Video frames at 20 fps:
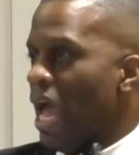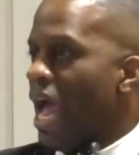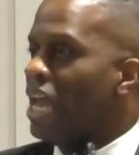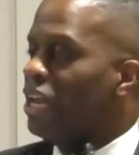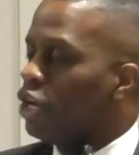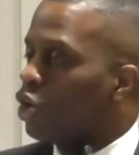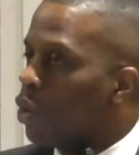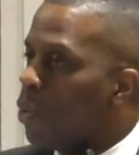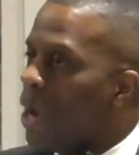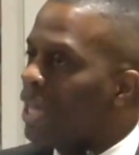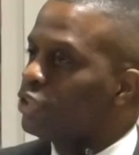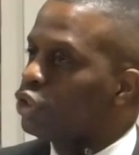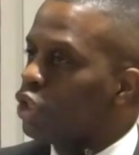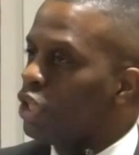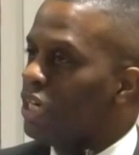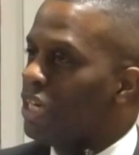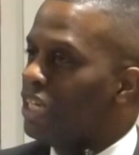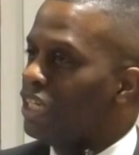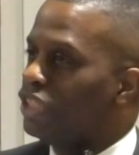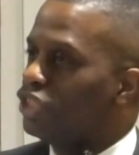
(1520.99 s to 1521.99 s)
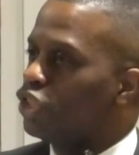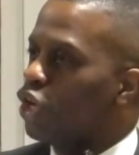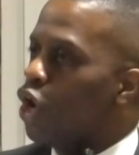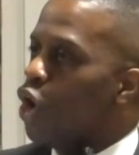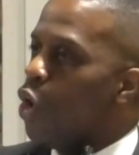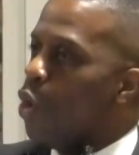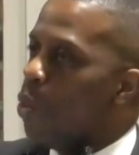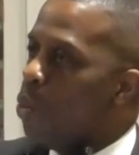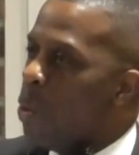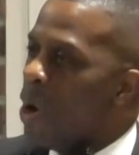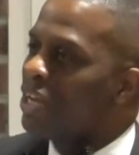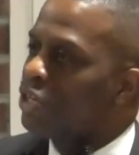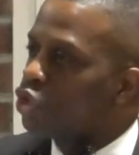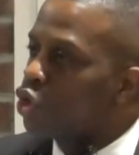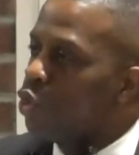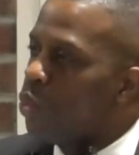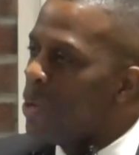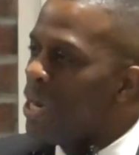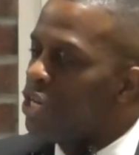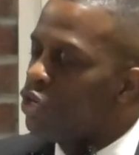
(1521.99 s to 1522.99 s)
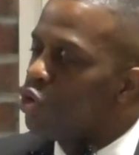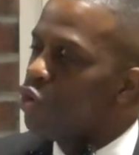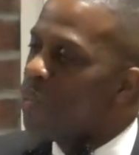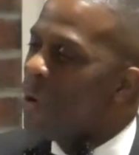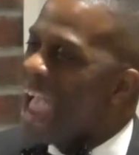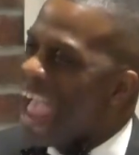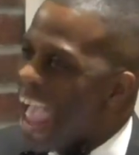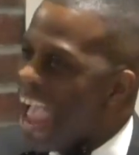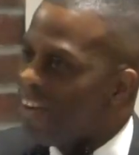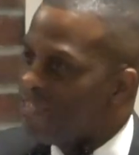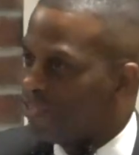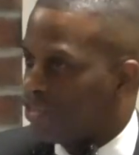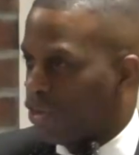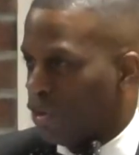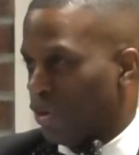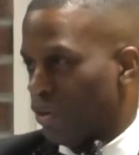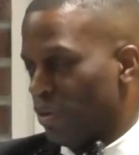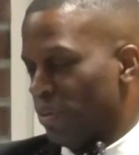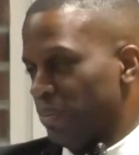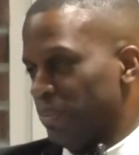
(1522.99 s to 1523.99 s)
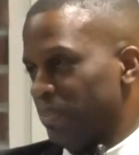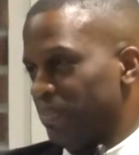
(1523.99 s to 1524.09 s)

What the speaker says: And the question is, what do we do after?